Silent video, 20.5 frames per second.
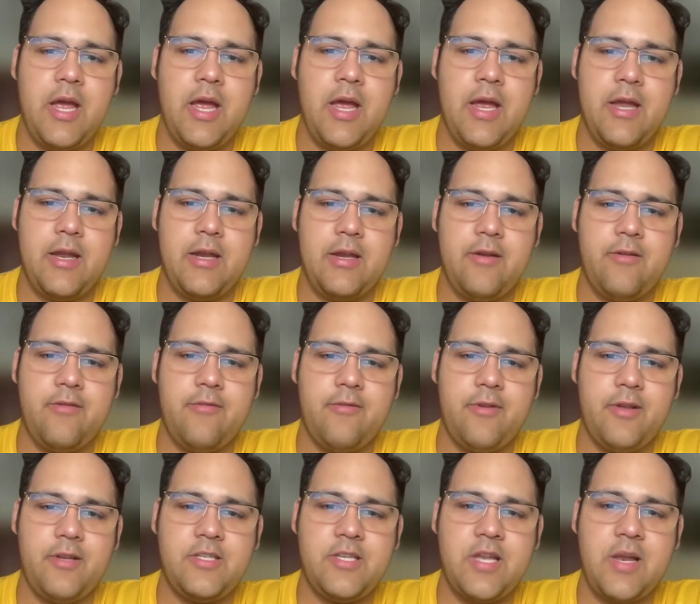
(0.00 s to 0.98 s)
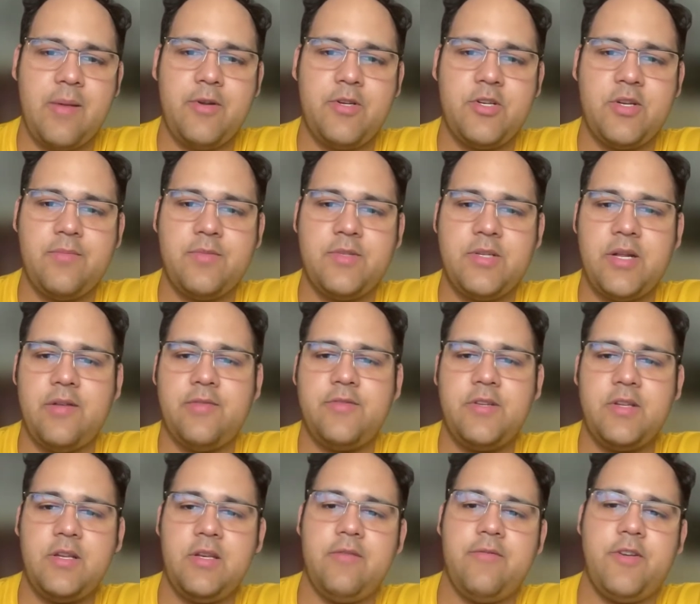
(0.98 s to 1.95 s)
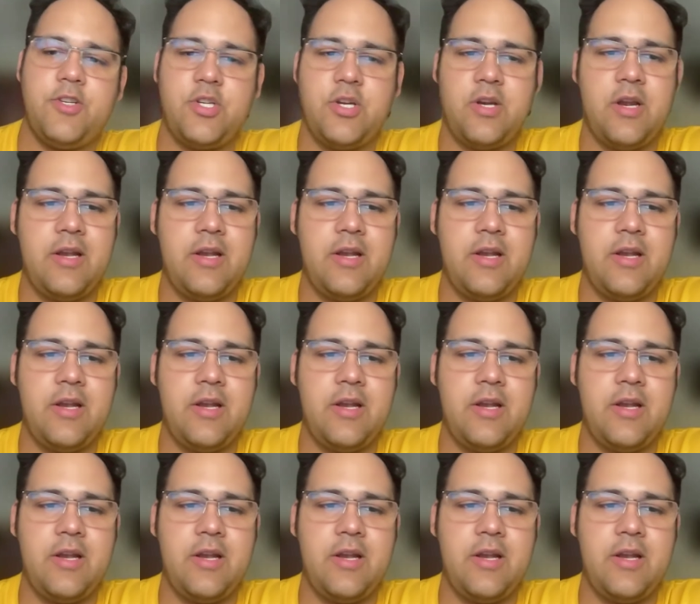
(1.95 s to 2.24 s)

and established themselves in the division,